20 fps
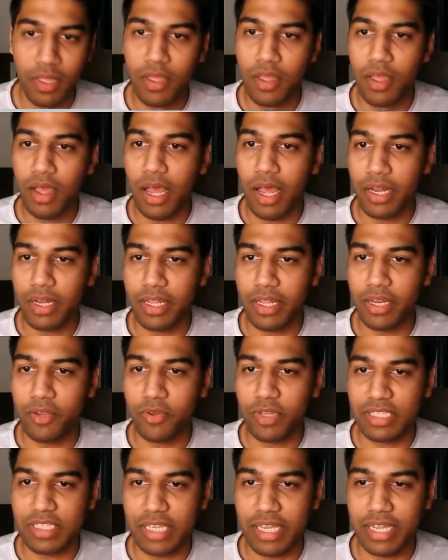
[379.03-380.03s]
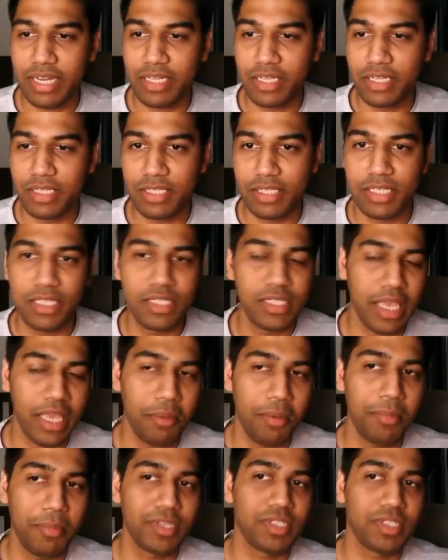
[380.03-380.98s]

And then you can see it is the same image.